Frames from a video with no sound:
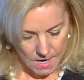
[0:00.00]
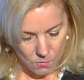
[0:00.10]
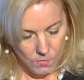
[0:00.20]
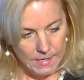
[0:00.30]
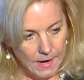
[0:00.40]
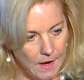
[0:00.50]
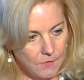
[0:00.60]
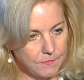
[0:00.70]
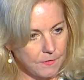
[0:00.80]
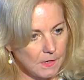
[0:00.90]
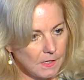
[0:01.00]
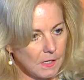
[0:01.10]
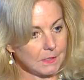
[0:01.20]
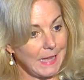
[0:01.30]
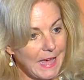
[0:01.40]
we have
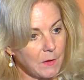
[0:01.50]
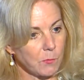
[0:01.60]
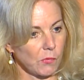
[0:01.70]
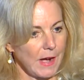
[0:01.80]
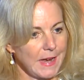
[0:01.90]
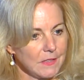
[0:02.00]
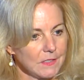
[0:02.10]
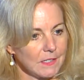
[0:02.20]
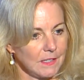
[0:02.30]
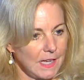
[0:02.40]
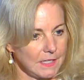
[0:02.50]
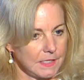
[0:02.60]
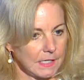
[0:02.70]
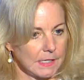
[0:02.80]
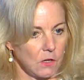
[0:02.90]
a lot of brands and a lot of
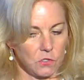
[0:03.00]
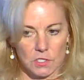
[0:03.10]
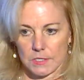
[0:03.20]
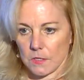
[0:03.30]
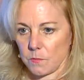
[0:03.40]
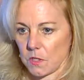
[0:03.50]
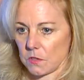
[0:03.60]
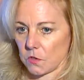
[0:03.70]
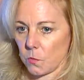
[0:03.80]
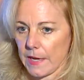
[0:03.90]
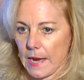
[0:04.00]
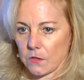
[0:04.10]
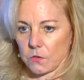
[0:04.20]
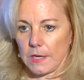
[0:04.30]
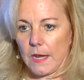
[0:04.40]
technologies in the business. We
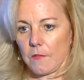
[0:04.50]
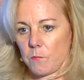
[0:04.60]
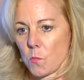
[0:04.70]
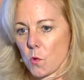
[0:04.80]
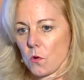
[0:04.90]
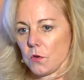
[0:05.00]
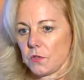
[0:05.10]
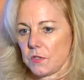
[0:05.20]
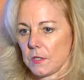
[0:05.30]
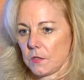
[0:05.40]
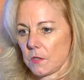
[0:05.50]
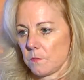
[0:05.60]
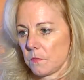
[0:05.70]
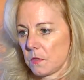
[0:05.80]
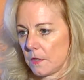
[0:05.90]
actually have more
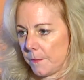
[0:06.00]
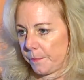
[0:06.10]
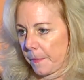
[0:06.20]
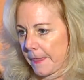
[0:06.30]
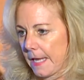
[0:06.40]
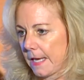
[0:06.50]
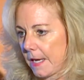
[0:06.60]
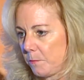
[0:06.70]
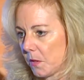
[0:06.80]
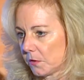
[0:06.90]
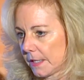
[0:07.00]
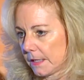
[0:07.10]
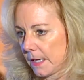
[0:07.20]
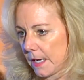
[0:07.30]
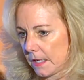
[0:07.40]
systems in a
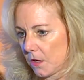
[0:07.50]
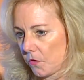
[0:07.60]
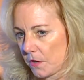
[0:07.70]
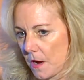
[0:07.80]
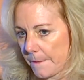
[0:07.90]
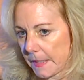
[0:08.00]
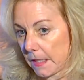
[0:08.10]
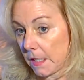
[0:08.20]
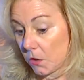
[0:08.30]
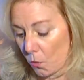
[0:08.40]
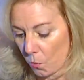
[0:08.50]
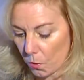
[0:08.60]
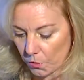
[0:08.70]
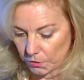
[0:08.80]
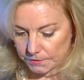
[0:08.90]
building than any other company in the
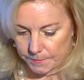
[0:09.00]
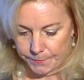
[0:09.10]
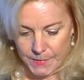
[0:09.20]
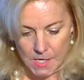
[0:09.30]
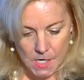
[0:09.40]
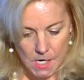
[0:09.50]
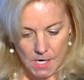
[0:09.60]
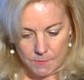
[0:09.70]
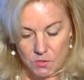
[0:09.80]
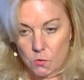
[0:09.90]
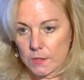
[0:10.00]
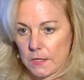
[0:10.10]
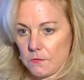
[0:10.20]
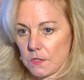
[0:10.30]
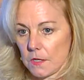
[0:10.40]
world. So it
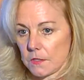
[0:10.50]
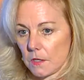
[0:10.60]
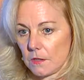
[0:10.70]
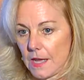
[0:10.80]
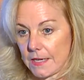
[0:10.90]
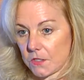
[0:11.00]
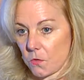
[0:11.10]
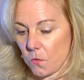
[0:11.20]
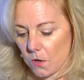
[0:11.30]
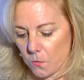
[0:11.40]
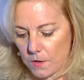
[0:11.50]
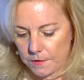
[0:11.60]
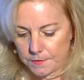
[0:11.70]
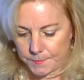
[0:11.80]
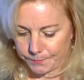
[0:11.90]
gives us a lot to work
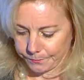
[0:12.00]
with.